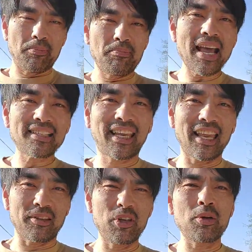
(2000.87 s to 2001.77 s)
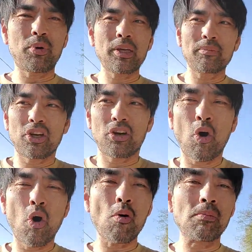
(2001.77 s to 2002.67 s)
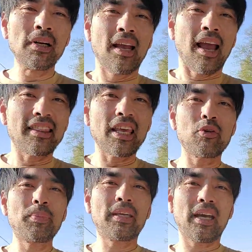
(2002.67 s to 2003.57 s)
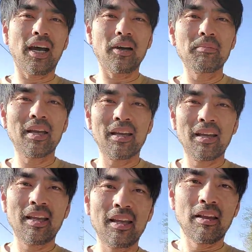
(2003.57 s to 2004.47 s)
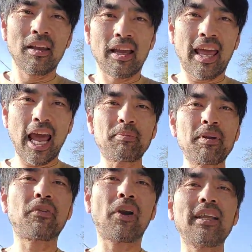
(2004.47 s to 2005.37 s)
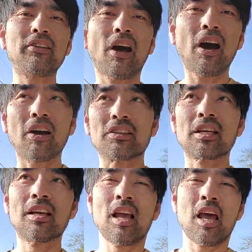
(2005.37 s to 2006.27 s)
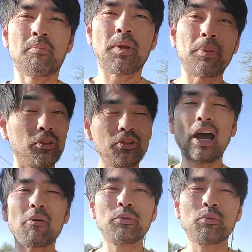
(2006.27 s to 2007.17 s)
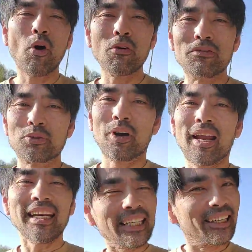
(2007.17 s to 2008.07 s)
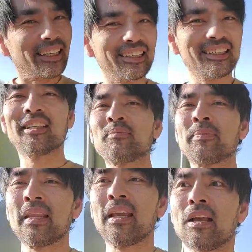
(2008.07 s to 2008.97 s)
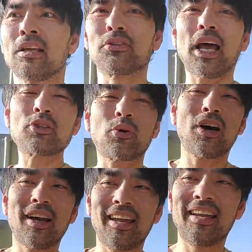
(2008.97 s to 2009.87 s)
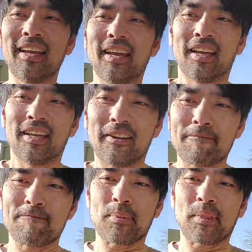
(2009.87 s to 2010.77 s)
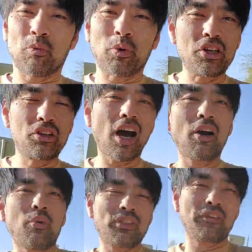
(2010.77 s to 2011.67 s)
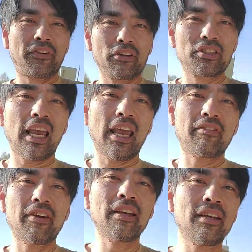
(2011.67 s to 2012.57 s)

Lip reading: domesticate them. You can bring them to your home and they will become happy, friendly dogs. People do that with wolves, right? So that's why when your dog wants to feel safe,